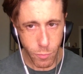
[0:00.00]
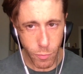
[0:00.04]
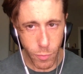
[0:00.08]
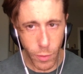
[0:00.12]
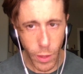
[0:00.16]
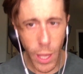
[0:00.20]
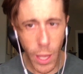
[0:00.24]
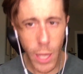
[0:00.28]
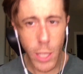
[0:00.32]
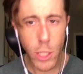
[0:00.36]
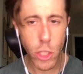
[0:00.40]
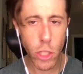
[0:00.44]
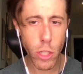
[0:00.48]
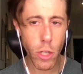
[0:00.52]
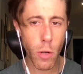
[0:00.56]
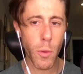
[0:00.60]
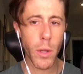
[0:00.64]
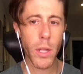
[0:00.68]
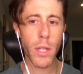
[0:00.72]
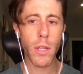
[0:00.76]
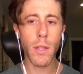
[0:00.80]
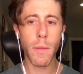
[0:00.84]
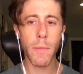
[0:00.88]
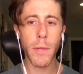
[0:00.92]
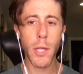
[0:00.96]
Actually, you know what?
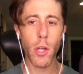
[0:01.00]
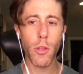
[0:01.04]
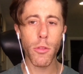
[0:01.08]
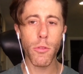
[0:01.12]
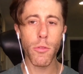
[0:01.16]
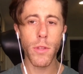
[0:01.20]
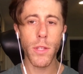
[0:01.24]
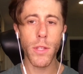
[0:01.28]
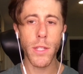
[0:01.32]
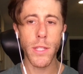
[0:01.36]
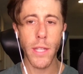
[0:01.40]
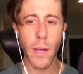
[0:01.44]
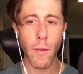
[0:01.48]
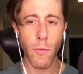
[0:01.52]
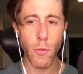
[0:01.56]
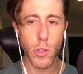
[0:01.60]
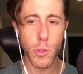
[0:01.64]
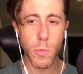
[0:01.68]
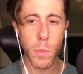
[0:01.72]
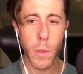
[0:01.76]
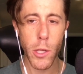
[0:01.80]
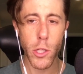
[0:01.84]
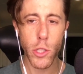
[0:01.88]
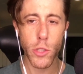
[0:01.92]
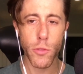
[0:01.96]
Let me go through the Devils
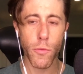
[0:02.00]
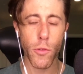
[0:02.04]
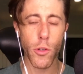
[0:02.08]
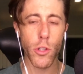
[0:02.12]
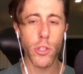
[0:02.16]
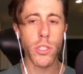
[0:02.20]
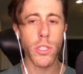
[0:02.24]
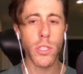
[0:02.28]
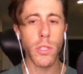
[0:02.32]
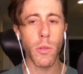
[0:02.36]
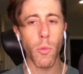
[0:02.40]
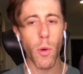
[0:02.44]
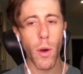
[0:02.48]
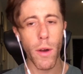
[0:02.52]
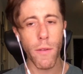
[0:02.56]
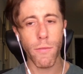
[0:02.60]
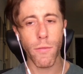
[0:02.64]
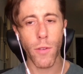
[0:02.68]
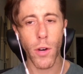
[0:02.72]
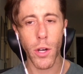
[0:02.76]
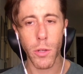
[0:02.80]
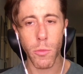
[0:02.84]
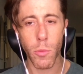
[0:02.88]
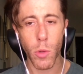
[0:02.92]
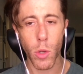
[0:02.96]
players first, and then we'll have
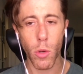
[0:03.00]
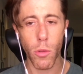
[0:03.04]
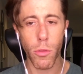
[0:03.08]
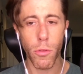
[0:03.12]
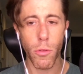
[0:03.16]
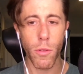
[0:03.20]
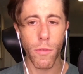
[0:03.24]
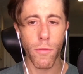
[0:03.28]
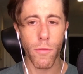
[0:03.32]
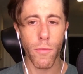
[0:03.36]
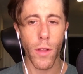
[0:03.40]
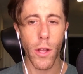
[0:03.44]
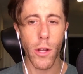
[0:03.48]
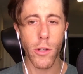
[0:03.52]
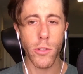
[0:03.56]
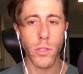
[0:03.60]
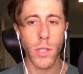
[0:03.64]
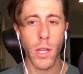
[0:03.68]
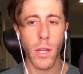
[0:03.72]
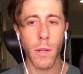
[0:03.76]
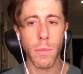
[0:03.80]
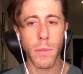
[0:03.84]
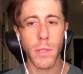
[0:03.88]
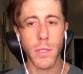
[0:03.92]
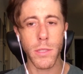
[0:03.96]
fun, and we'll go through the Flyers
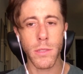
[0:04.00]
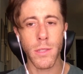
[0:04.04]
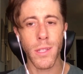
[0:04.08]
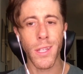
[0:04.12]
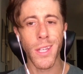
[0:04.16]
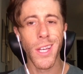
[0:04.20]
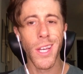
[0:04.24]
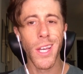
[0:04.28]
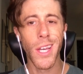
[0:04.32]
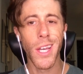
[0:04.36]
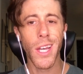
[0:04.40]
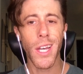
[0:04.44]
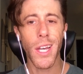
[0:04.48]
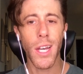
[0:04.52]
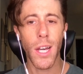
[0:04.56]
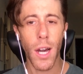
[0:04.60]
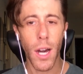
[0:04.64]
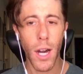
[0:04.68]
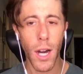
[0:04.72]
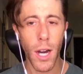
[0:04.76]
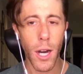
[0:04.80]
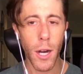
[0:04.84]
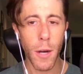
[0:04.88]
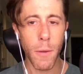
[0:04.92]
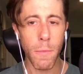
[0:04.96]
lineup because
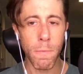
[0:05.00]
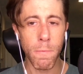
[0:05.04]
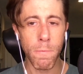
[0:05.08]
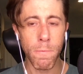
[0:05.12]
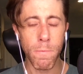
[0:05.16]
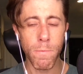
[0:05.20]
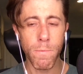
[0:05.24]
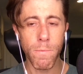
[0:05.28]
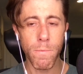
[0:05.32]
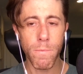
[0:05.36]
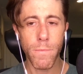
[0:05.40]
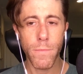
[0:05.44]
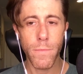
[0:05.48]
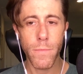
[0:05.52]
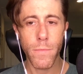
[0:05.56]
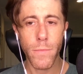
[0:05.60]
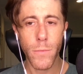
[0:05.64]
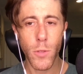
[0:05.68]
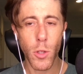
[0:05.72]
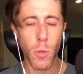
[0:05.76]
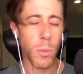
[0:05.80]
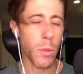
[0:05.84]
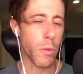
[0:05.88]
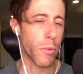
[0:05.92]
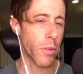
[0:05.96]

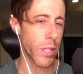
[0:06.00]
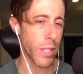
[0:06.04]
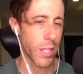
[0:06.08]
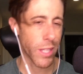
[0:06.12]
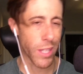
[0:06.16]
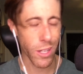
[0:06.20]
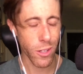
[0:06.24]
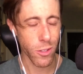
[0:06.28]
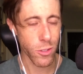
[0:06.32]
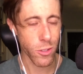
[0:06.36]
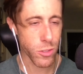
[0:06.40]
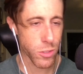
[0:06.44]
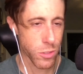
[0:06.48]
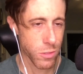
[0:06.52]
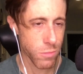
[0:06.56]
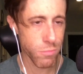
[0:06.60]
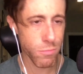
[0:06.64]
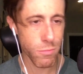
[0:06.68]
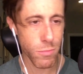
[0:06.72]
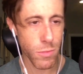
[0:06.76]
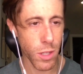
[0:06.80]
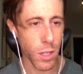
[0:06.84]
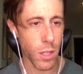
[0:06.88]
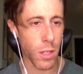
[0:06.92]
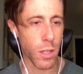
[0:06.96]
nobody really cares
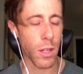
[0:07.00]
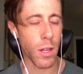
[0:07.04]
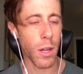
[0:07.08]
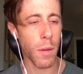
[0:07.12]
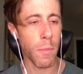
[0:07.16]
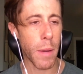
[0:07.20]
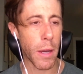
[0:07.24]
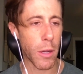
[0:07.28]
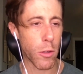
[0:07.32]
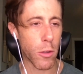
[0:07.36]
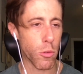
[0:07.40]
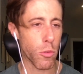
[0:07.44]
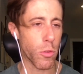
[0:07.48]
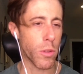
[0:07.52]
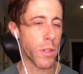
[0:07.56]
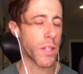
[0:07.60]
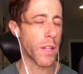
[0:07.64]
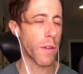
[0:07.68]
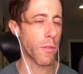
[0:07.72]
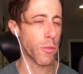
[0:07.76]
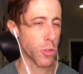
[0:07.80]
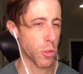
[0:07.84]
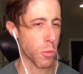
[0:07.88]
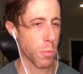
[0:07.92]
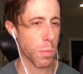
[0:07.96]
about who the
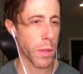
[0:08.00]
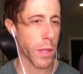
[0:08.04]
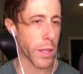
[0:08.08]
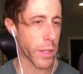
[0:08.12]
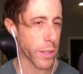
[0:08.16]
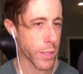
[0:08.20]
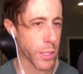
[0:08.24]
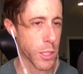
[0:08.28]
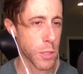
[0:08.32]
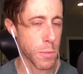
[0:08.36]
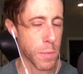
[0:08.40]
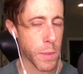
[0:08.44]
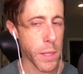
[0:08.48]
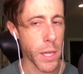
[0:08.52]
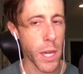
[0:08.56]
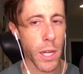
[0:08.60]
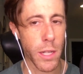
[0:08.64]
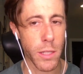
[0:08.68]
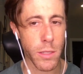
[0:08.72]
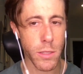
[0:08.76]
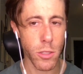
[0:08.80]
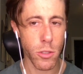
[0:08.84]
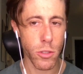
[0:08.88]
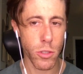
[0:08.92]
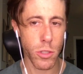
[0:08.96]
Devils are playing, let's be
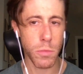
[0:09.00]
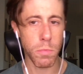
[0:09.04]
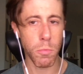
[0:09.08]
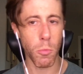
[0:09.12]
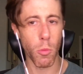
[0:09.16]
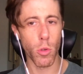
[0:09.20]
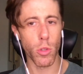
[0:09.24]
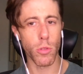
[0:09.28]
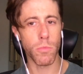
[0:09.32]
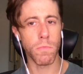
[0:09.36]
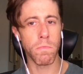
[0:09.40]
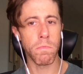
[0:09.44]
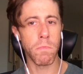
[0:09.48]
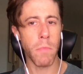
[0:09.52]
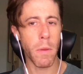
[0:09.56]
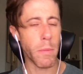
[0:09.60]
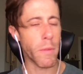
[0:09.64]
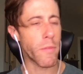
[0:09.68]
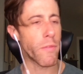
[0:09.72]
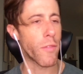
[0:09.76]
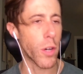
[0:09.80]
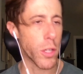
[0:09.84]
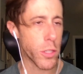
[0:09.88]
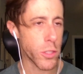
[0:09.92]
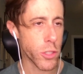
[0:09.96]
honest. It's more maybe
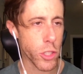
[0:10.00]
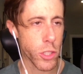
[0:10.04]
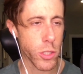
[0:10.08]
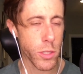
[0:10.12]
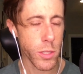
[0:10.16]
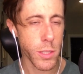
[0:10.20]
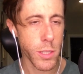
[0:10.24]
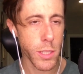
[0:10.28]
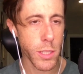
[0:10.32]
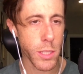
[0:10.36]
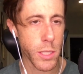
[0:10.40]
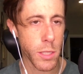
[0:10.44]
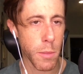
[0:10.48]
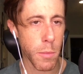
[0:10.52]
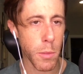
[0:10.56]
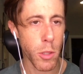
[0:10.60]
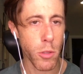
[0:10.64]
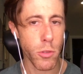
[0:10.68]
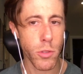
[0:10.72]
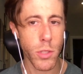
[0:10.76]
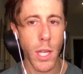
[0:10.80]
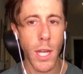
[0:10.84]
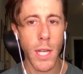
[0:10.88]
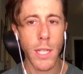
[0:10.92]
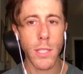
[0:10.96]
fun just to see some of those
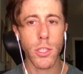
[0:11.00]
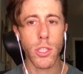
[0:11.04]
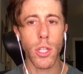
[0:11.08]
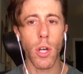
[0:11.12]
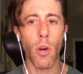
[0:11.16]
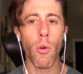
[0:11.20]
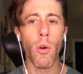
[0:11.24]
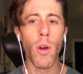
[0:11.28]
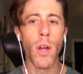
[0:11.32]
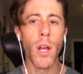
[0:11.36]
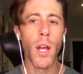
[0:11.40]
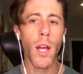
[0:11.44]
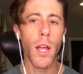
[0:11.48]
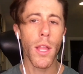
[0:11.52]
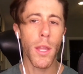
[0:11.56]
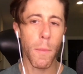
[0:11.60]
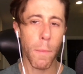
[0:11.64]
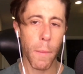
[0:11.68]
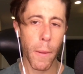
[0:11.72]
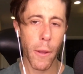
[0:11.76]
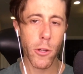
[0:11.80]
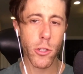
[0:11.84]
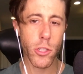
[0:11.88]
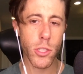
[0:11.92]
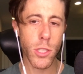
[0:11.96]
guys. So the
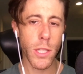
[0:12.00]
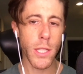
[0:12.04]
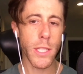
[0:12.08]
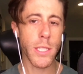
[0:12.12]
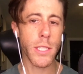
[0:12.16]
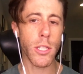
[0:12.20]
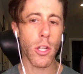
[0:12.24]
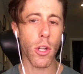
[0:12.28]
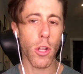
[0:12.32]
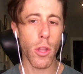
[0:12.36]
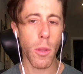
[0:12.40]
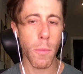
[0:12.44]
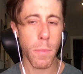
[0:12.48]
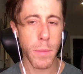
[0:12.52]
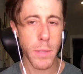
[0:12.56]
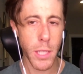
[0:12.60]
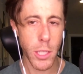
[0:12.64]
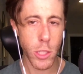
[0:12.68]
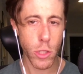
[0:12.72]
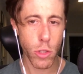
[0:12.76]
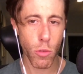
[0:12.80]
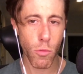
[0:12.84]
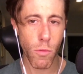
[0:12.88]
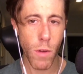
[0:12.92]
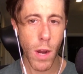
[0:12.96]
players listed on the
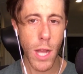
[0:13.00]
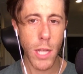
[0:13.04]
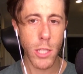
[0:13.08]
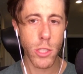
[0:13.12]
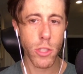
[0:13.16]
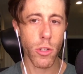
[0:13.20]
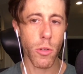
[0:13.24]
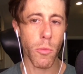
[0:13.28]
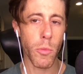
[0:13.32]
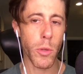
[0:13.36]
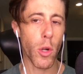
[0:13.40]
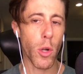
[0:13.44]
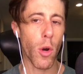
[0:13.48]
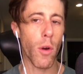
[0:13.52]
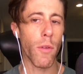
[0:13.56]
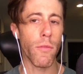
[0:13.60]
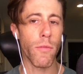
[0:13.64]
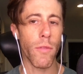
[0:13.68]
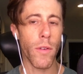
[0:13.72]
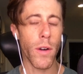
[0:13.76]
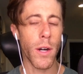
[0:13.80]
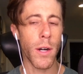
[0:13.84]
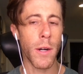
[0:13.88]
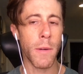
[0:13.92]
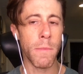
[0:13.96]
potential roster, and we don't
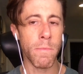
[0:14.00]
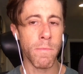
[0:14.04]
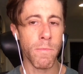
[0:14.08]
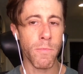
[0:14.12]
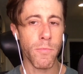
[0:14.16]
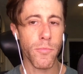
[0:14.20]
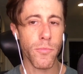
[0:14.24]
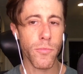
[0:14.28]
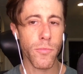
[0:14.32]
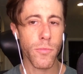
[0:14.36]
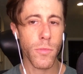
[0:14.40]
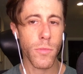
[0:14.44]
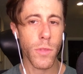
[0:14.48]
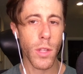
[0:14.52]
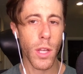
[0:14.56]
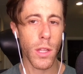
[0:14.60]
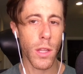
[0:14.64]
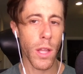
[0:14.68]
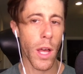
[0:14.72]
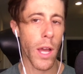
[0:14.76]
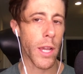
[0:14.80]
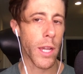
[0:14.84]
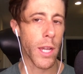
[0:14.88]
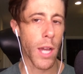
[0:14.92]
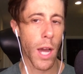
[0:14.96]
have
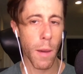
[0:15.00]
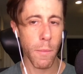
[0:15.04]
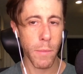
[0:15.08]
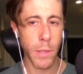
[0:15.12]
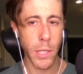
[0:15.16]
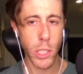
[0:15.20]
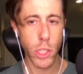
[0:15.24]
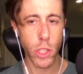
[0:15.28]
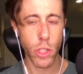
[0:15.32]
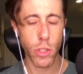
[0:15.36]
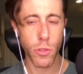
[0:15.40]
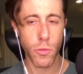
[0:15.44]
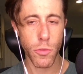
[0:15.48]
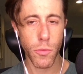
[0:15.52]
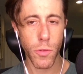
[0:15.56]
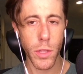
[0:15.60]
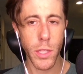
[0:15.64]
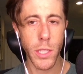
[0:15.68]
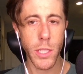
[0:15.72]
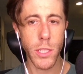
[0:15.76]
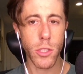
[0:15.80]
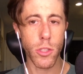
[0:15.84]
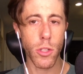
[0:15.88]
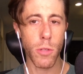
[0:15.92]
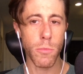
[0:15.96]
line combinations for
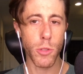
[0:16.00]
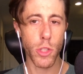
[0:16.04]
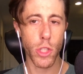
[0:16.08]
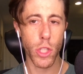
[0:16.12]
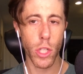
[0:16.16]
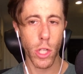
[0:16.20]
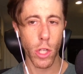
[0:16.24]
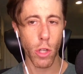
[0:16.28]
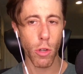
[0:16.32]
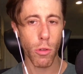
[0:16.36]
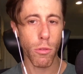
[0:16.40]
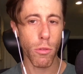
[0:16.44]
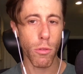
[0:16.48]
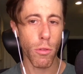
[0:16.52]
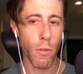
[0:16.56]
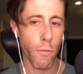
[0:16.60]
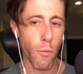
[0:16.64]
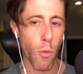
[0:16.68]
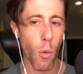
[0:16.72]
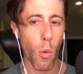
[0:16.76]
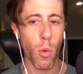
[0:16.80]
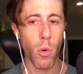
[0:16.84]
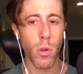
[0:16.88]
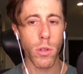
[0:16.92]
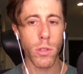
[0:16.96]
these, so I'm just going to go through the
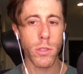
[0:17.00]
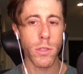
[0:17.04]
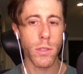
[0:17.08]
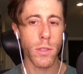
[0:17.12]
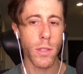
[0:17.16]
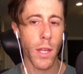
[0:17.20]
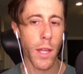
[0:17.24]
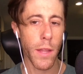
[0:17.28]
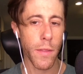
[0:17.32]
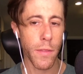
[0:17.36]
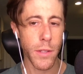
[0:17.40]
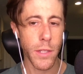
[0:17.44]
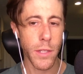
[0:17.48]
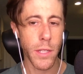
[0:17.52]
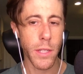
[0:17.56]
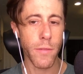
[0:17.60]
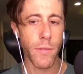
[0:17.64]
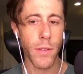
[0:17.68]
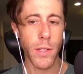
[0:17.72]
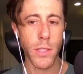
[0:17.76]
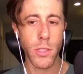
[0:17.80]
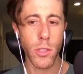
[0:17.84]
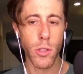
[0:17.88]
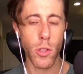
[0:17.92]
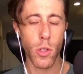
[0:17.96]
forwards, the
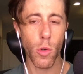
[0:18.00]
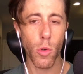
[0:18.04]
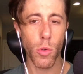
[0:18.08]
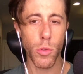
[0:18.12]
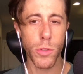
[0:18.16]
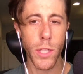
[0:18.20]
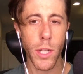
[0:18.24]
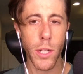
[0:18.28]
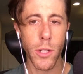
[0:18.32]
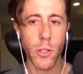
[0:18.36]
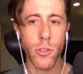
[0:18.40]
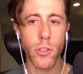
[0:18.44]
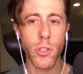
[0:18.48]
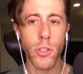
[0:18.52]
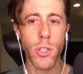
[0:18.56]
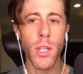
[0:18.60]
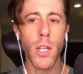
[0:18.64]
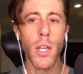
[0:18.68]
defense, and the goaltenders.